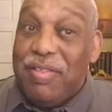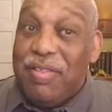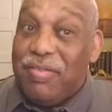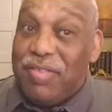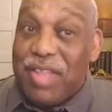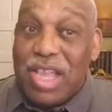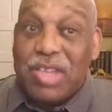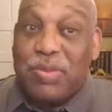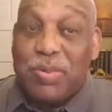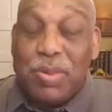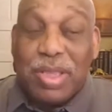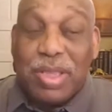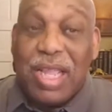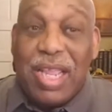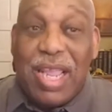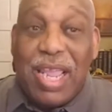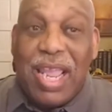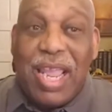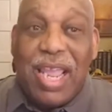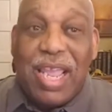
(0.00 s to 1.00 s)
That's what
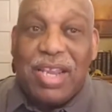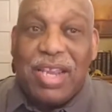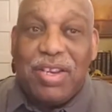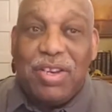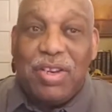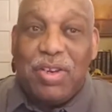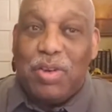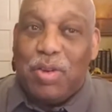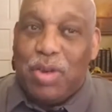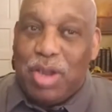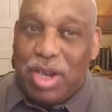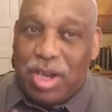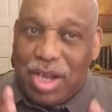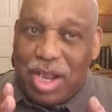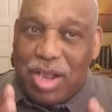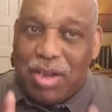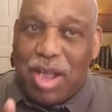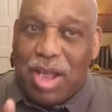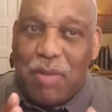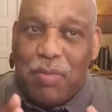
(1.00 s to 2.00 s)
they had, you know.
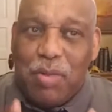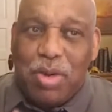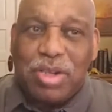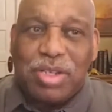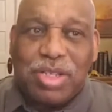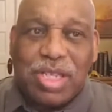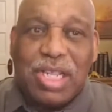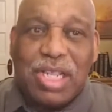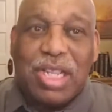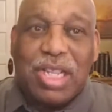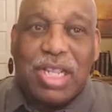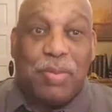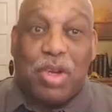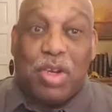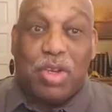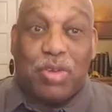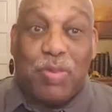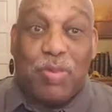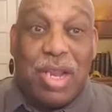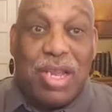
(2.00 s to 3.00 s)
Now, I want to say that
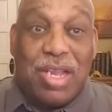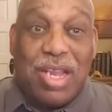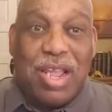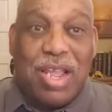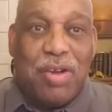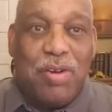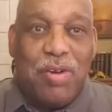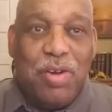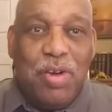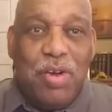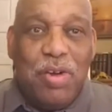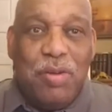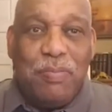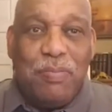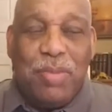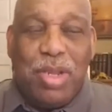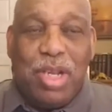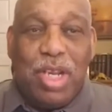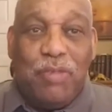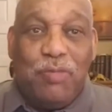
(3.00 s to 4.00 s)
because right now,
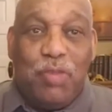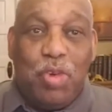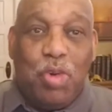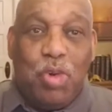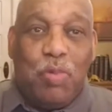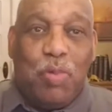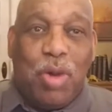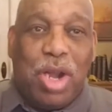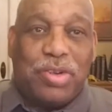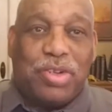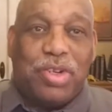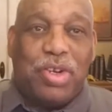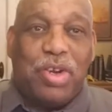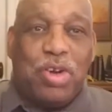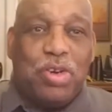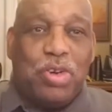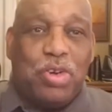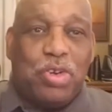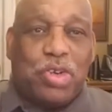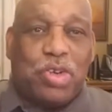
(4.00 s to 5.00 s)
Many of you are watching
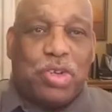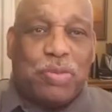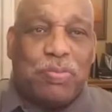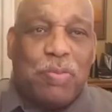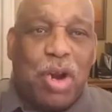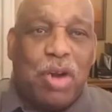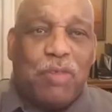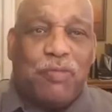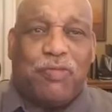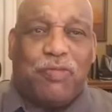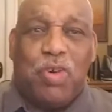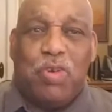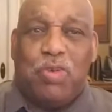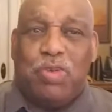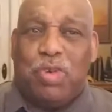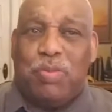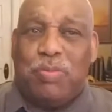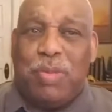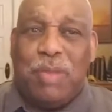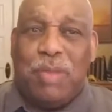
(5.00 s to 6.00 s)
on your
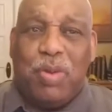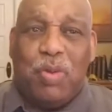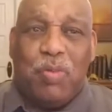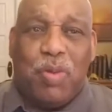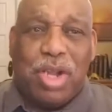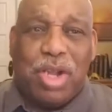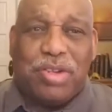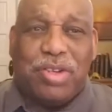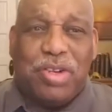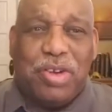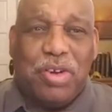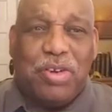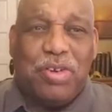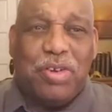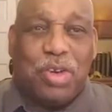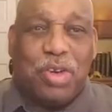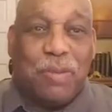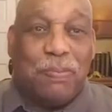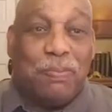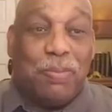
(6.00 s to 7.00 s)
smartphones. You may be watching on
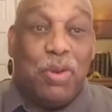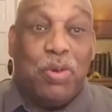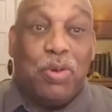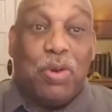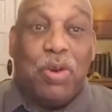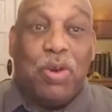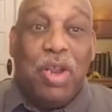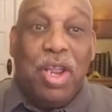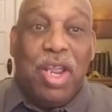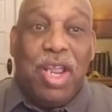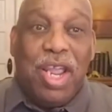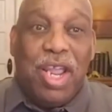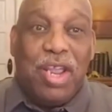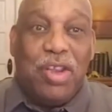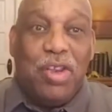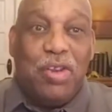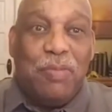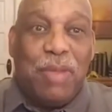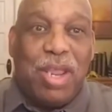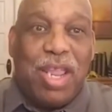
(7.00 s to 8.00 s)
your computer,
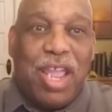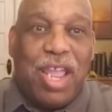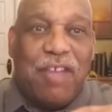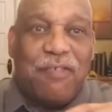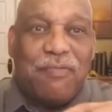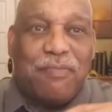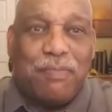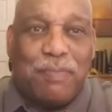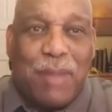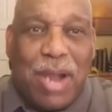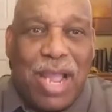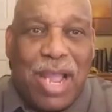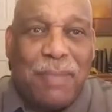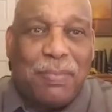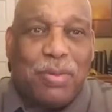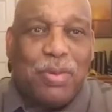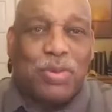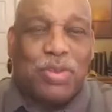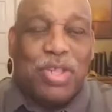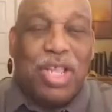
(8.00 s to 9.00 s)
and you may have
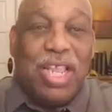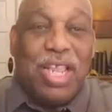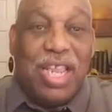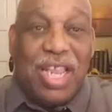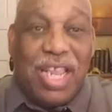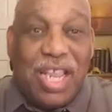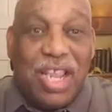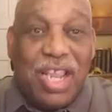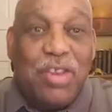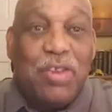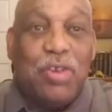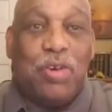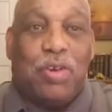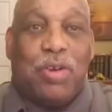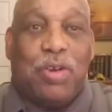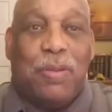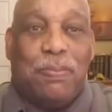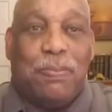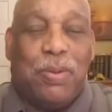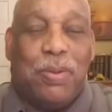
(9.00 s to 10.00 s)
Bibles in your
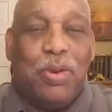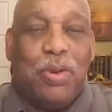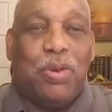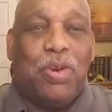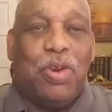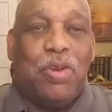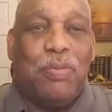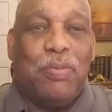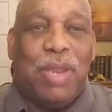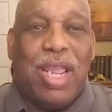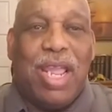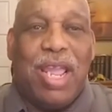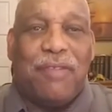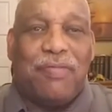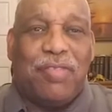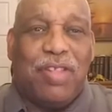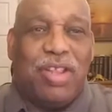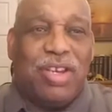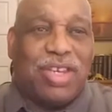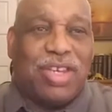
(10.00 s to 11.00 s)
computer. You may
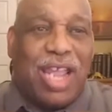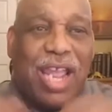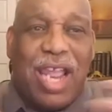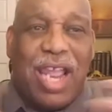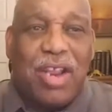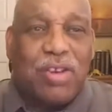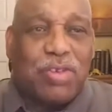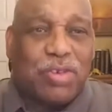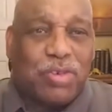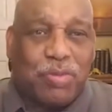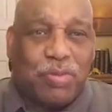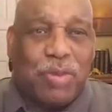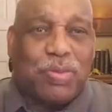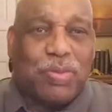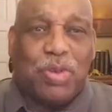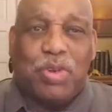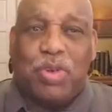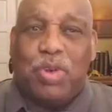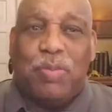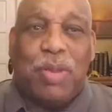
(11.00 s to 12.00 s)
have the entire
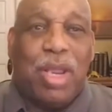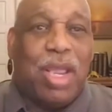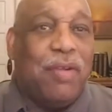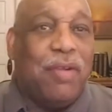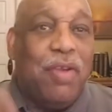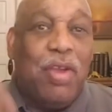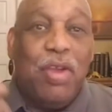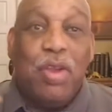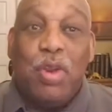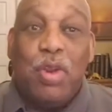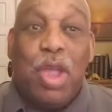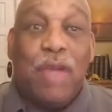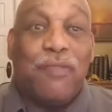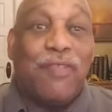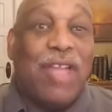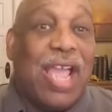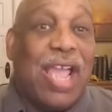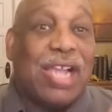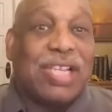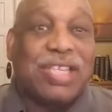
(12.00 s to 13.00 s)
scripture. You may you
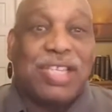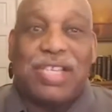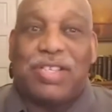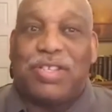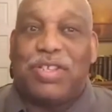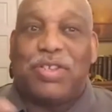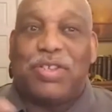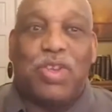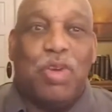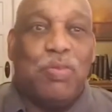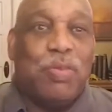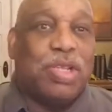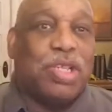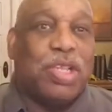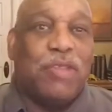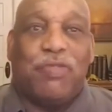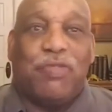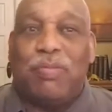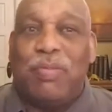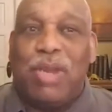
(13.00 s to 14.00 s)
have access to so
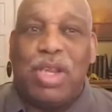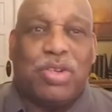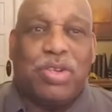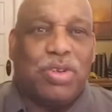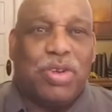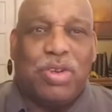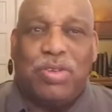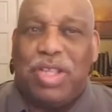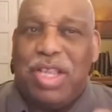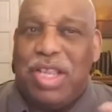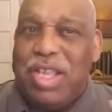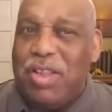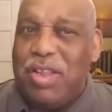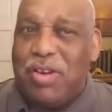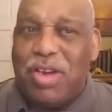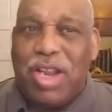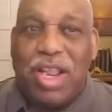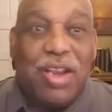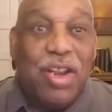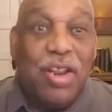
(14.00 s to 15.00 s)
much information on the
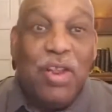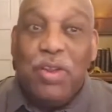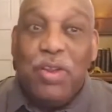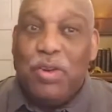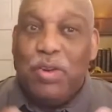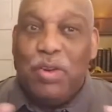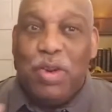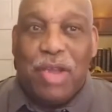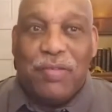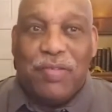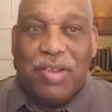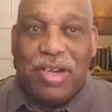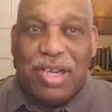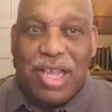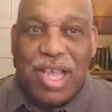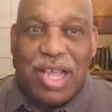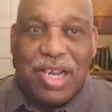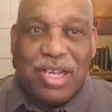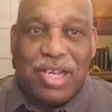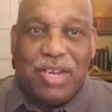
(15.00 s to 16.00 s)
internet. You have a
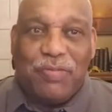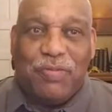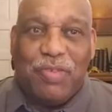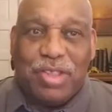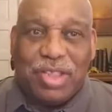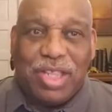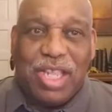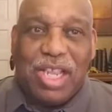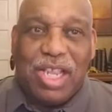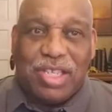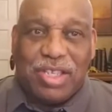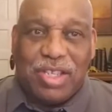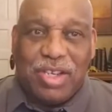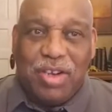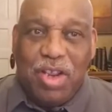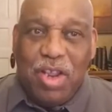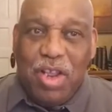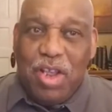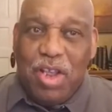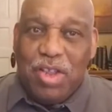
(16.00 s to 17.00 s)
lot of different things,
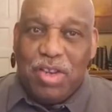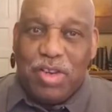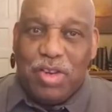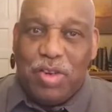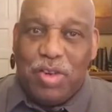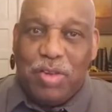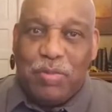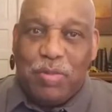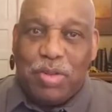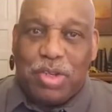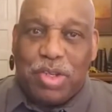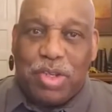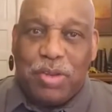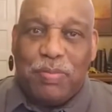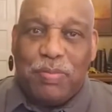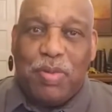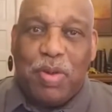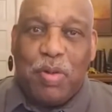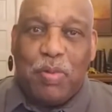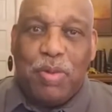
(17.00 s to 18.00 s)
and it was
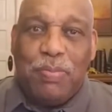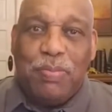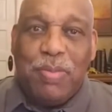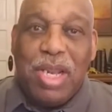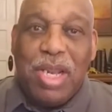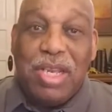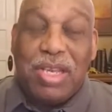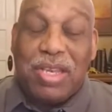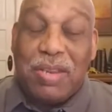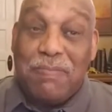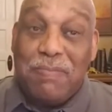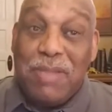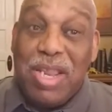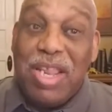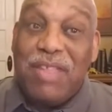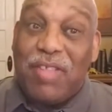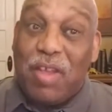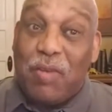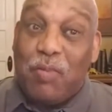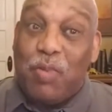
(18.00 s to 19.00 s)
it would mean to
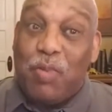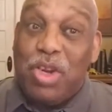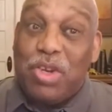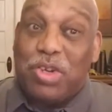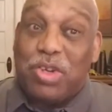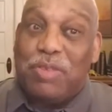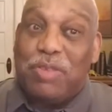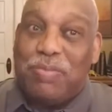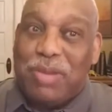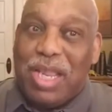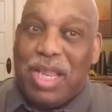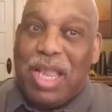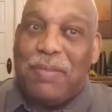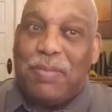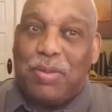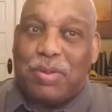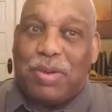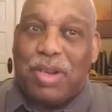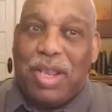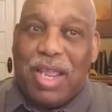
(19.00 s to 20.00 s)
me that we should be
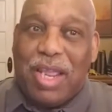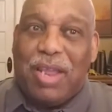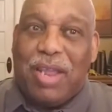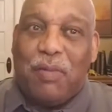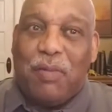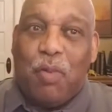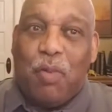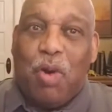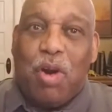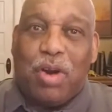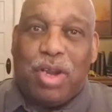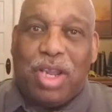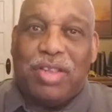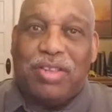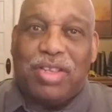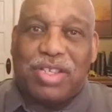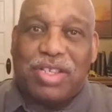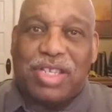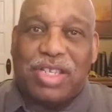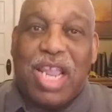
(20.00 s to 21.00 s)
able to walk
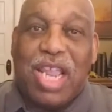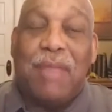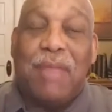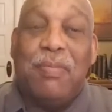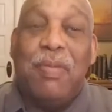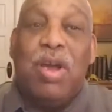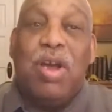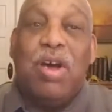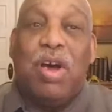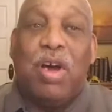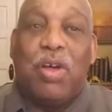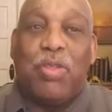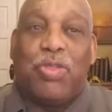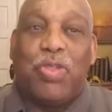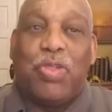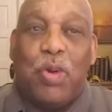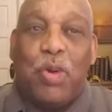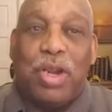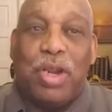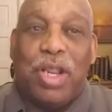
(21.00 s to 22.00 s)
in the same
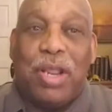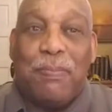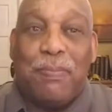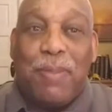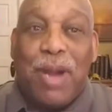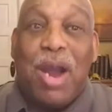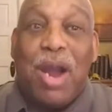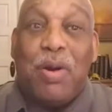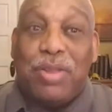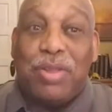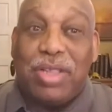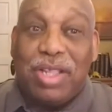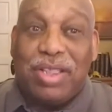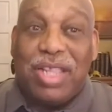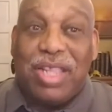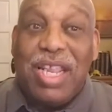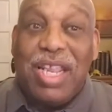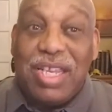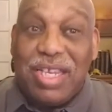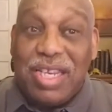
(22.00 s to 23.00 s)
authority and power
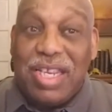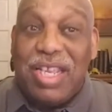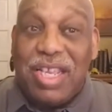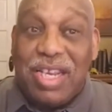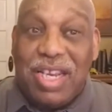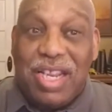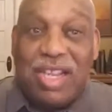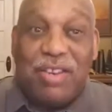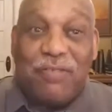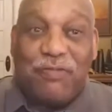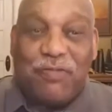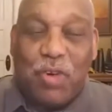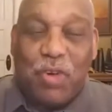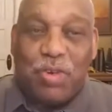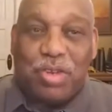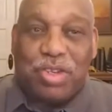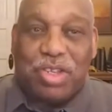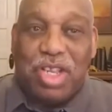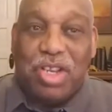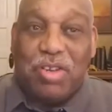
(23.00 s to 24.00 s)
that they did in the
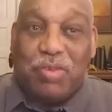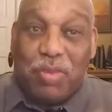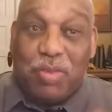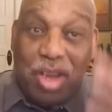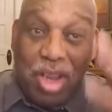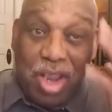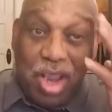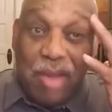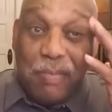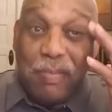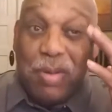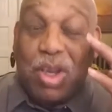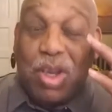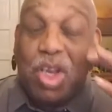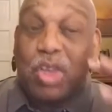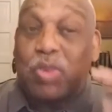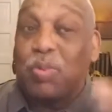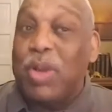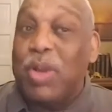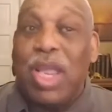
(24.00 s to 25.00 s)
first century
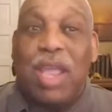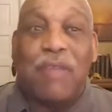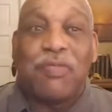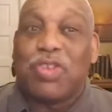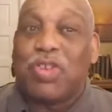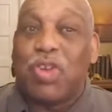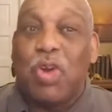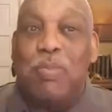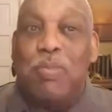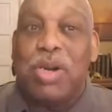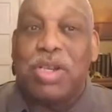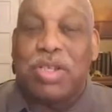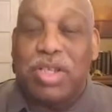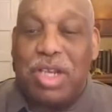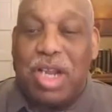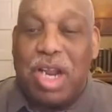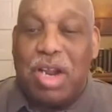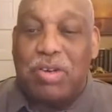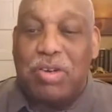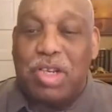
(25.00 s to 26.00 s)
because we have so much
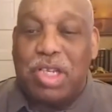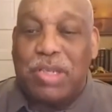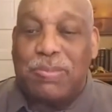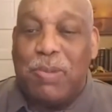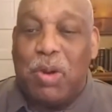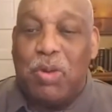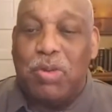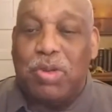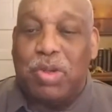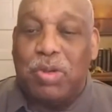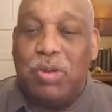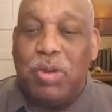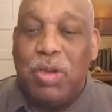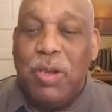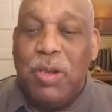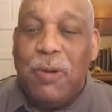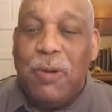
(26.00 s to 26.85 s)
at our disposal.